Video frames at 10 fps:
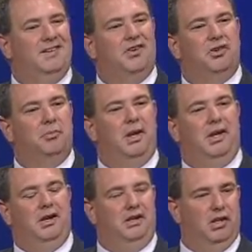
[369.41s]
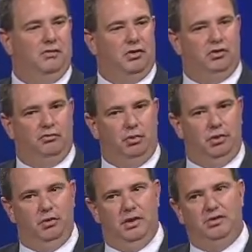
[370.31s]
Does it make any difference if
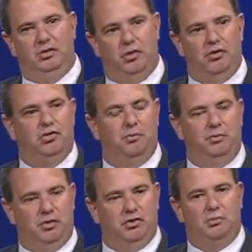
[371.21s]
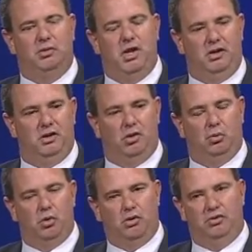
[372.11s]
we do that? So there's some
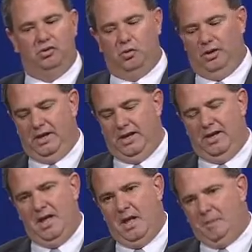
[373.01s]
technical work that's going on.